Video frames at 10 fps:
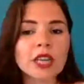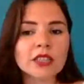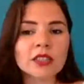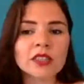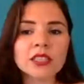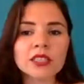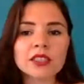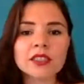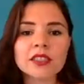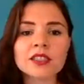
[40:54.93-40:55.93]
so this
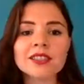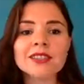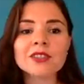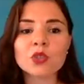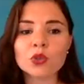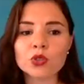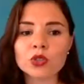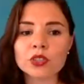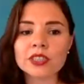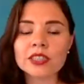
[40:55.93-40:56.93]
is
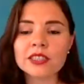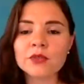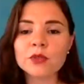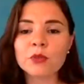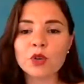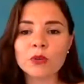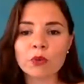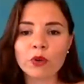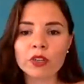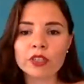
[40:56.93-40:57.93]
crucial. This is even more
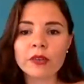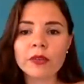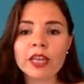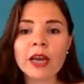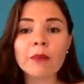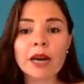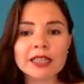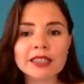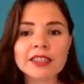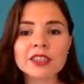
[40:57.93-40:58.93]
important.
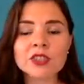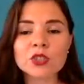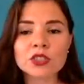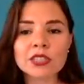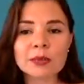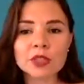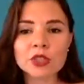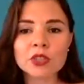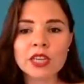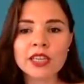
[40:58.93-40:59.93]
But this subject
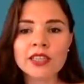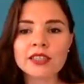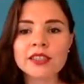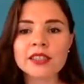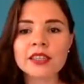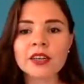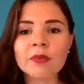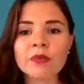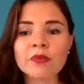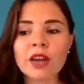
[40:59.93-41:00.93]
today is
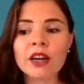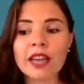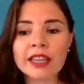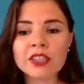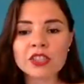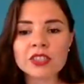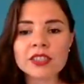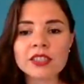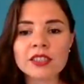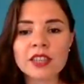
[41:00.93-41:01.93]
archangels,
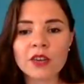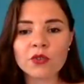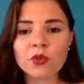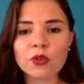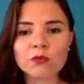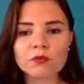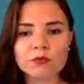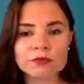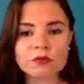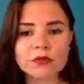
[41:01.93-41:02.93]
and therefore
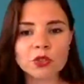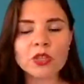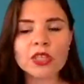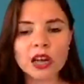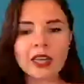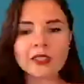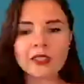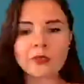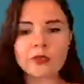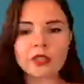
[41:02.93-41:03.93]
you can ask
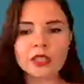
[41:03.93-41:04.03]
them.